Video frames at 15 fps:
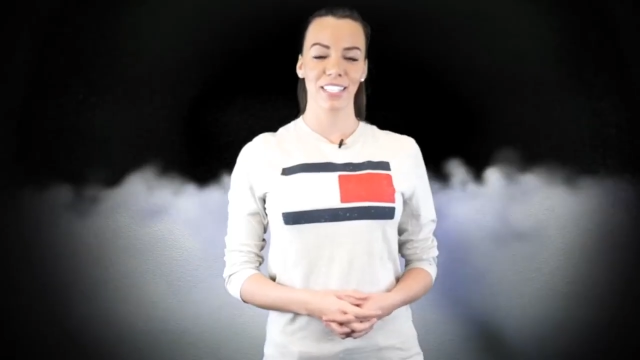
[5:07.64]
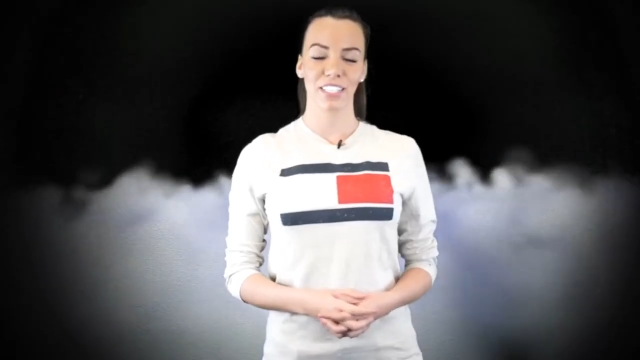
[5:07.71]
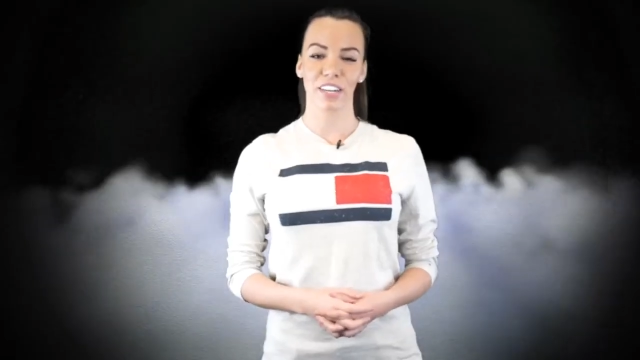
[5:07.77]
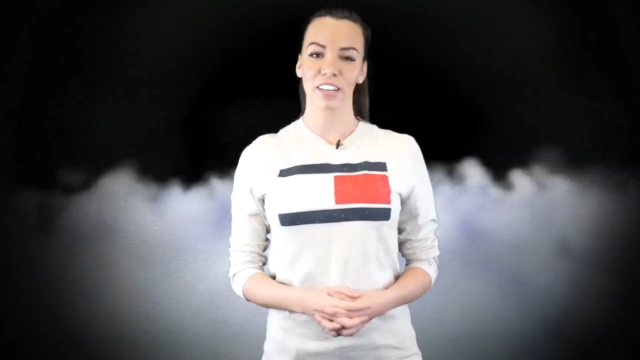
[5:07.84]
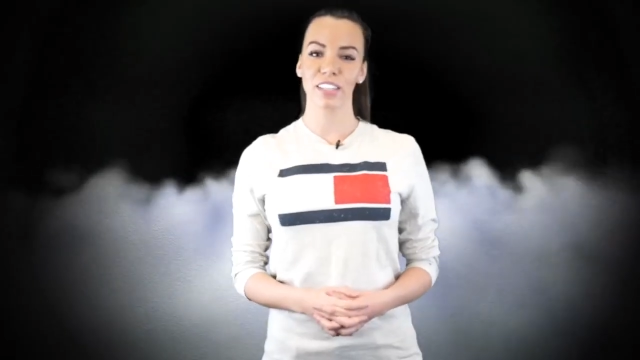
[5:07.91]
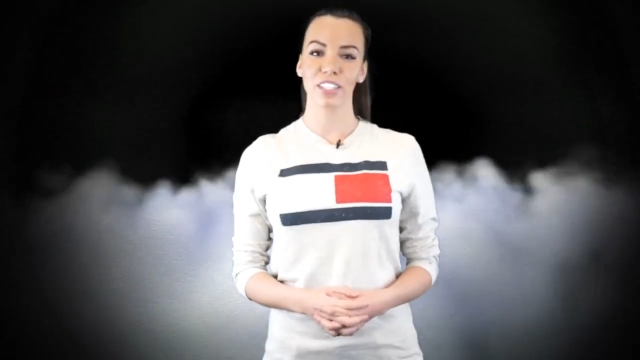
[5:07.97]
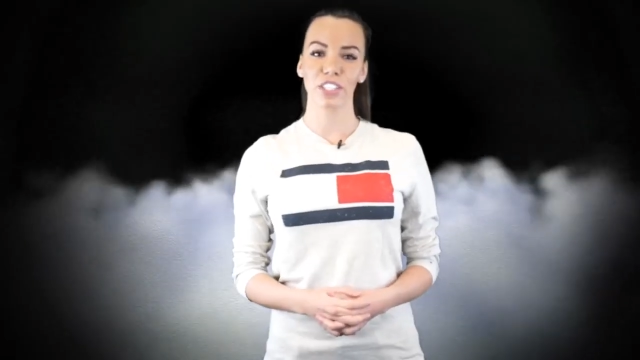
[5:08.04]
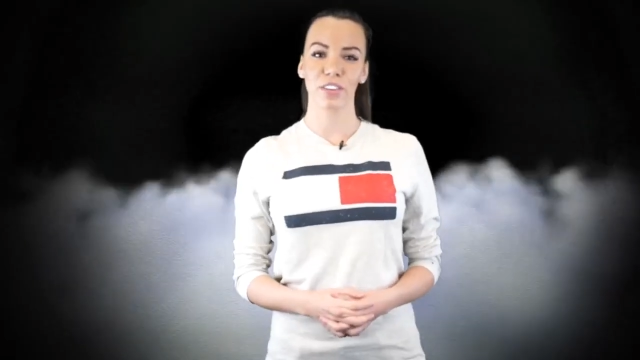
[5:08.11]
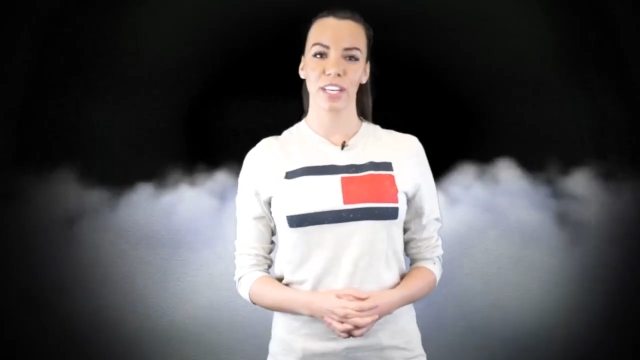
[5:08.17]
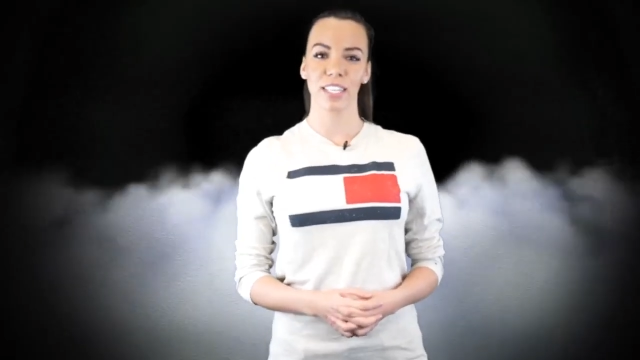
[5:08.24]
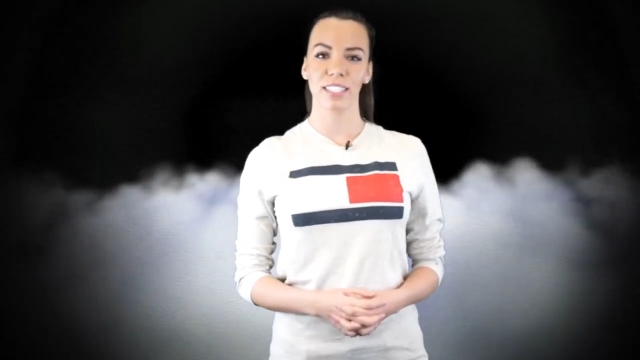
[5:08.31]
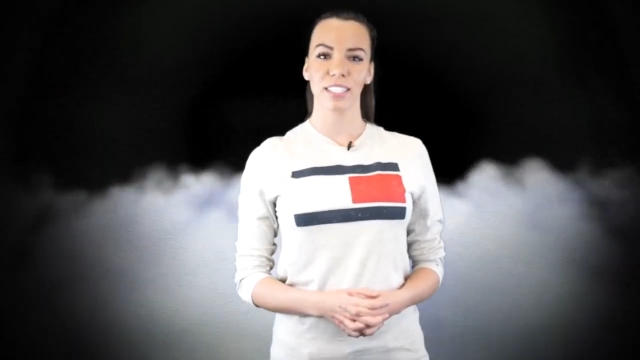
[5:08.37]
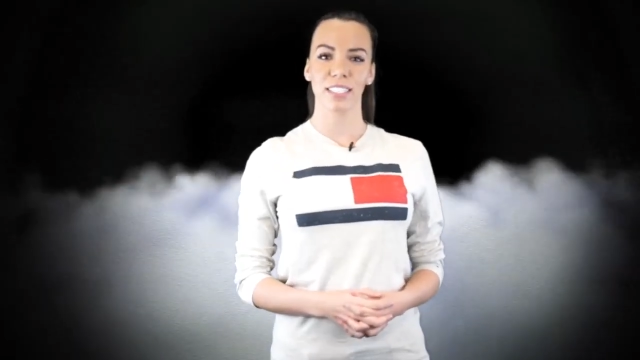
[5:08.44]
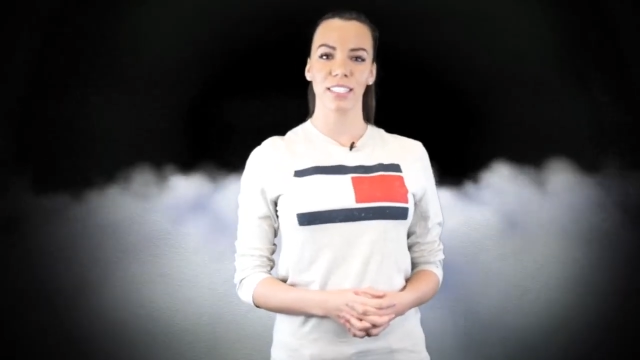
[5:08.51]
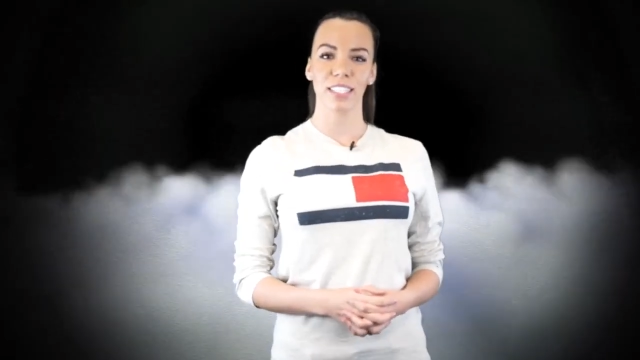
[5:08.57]
Scarlett
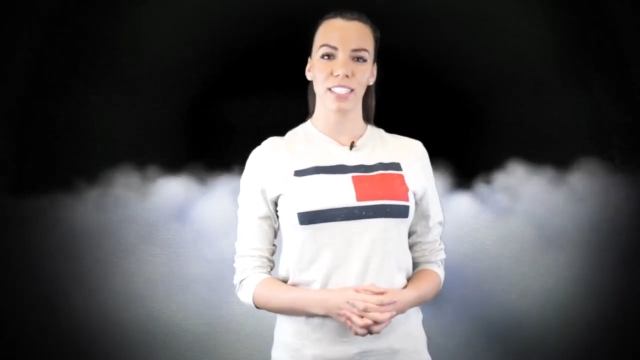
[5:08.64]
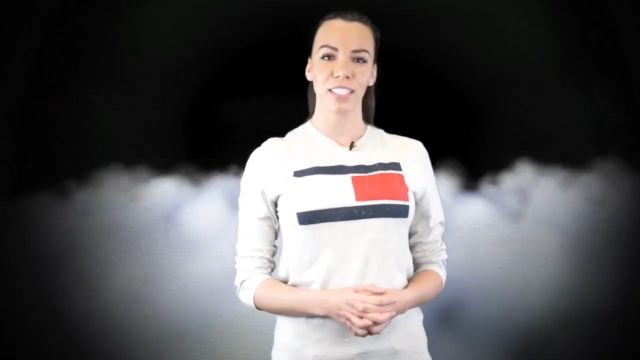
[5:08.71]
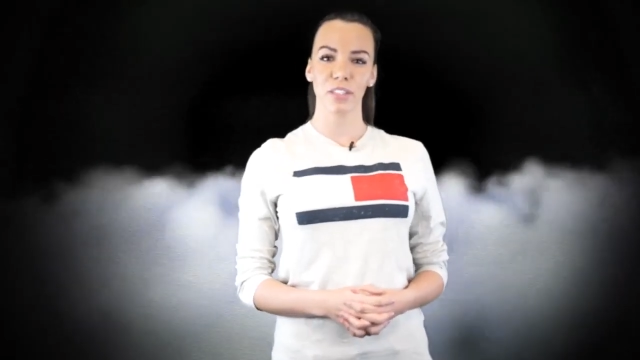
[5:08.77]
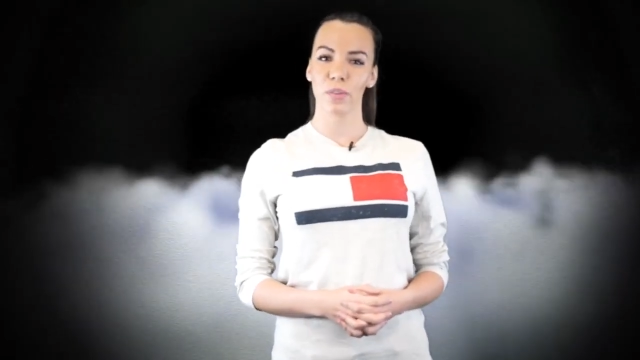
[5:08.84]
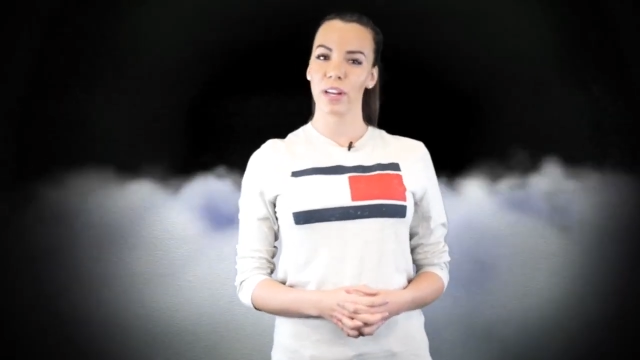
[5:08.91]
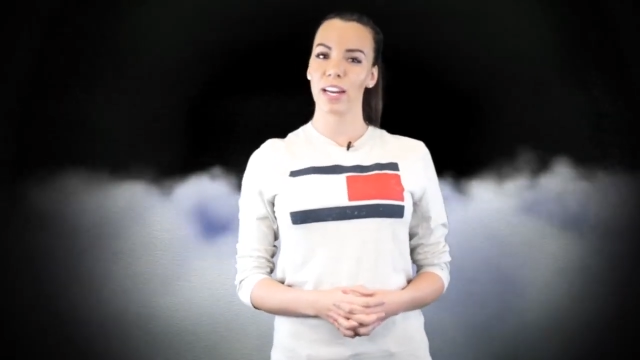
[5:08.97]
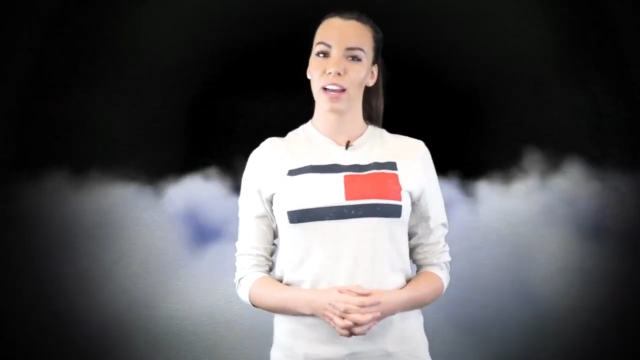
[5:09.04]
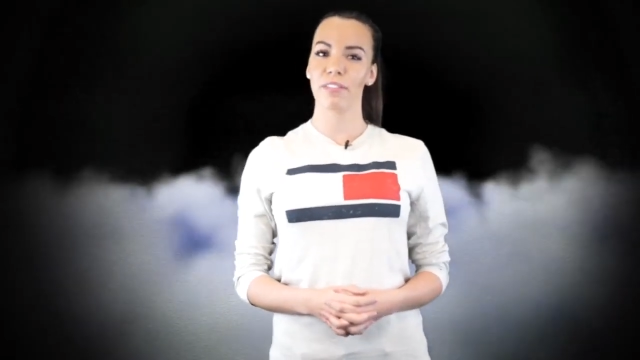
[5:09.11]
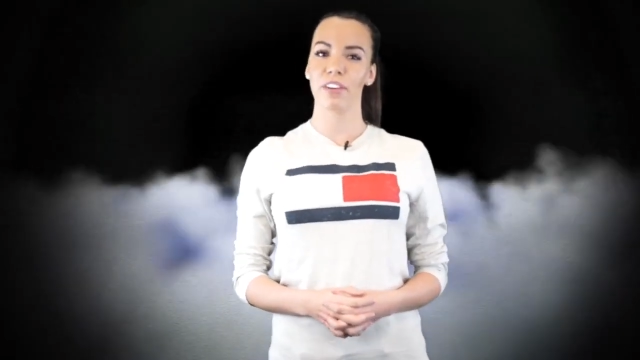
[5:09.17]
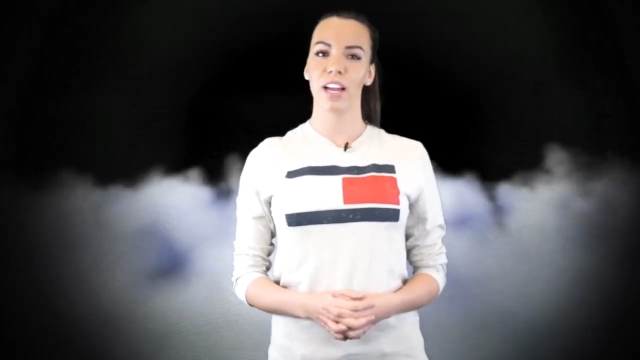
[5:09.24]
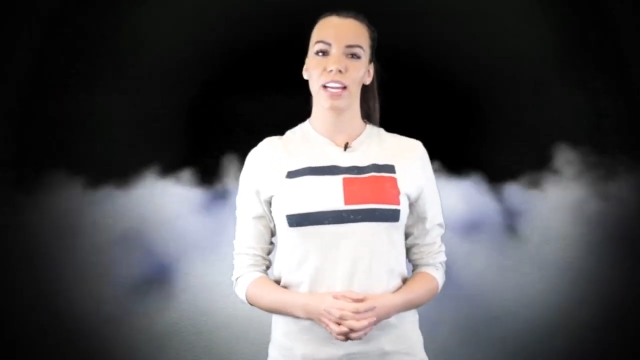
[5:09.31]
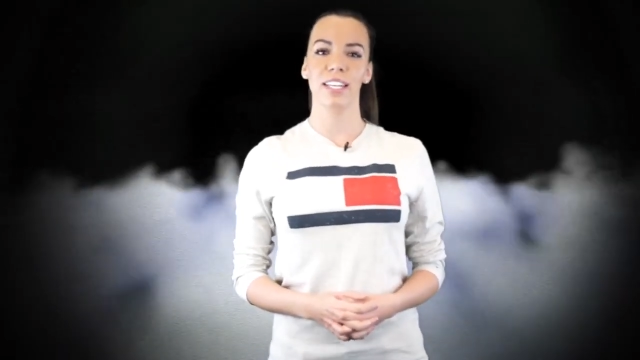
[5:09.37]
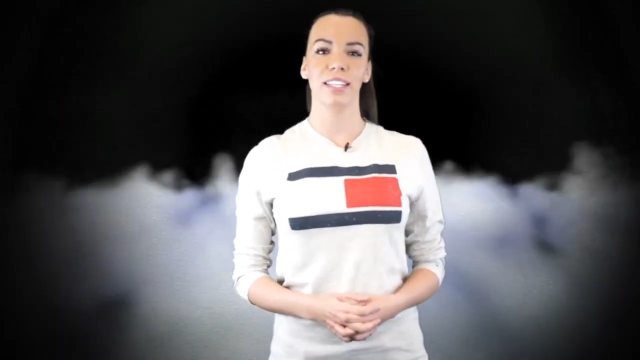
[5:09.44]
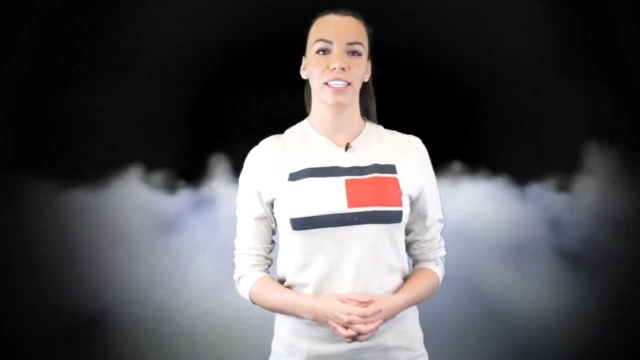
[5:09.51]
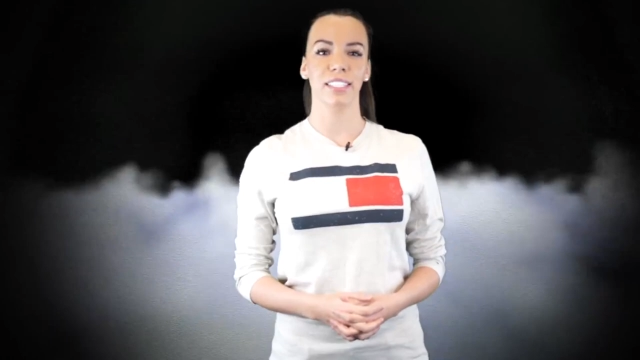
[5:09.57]
Johansson doesn't quite have her
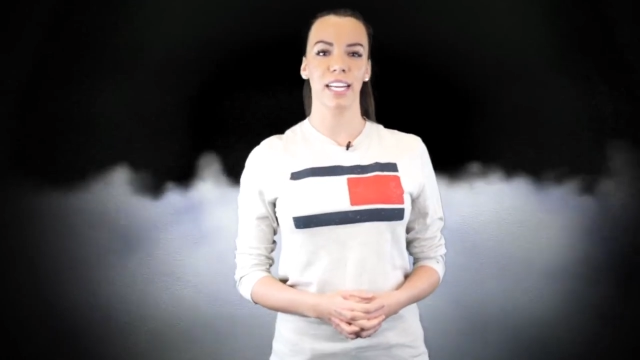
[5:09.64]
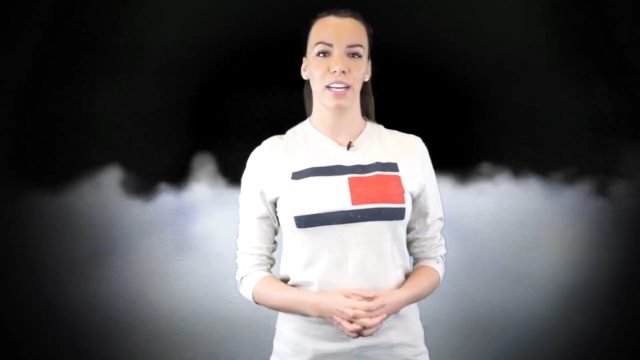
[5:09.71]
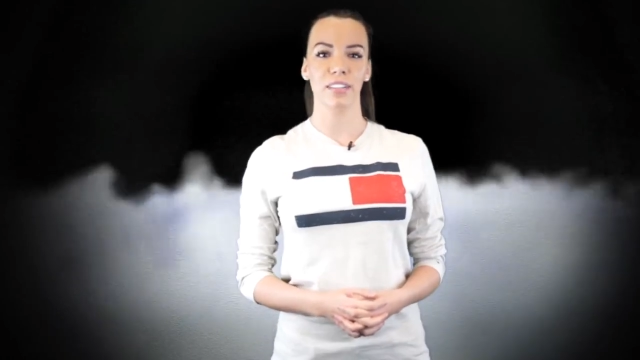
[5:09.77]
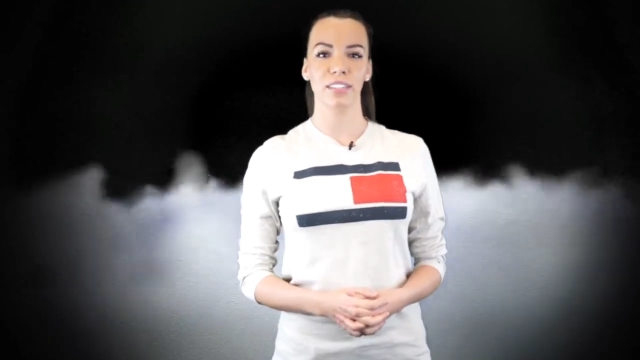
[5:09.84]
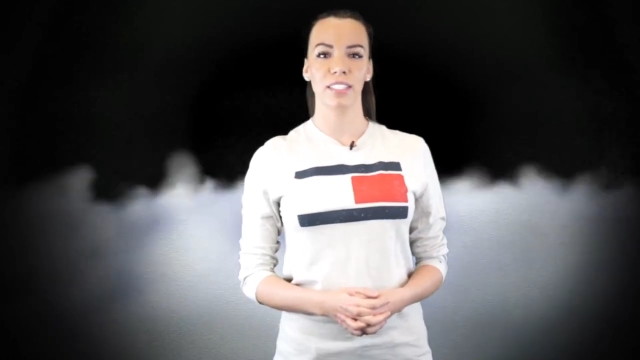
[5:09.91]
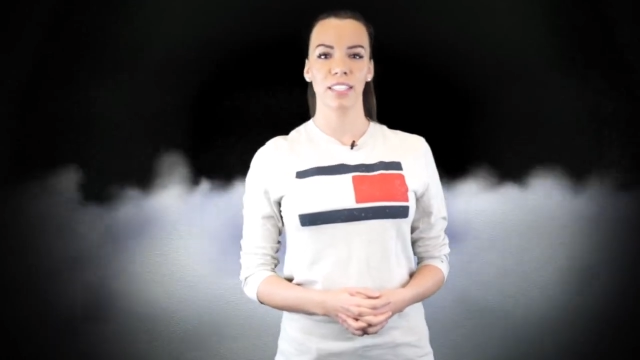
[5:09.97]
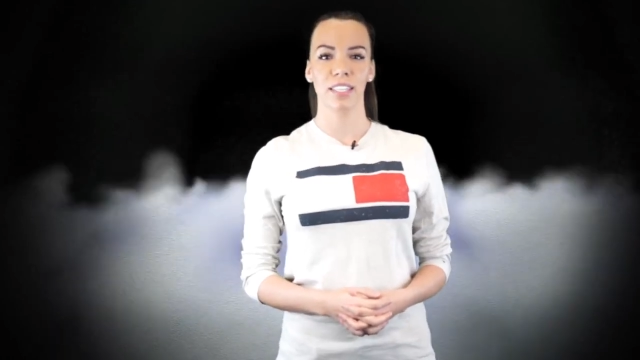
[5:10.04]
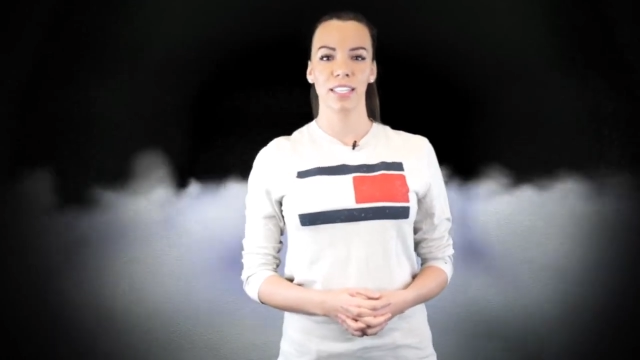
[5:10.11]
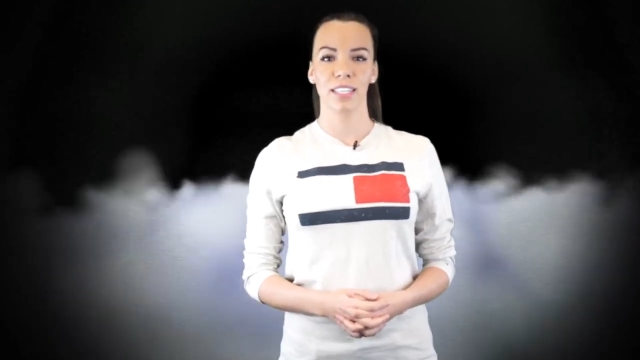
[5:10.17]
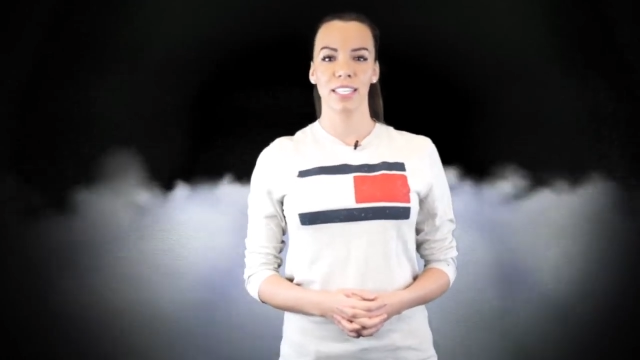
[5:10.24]
head in the clouds,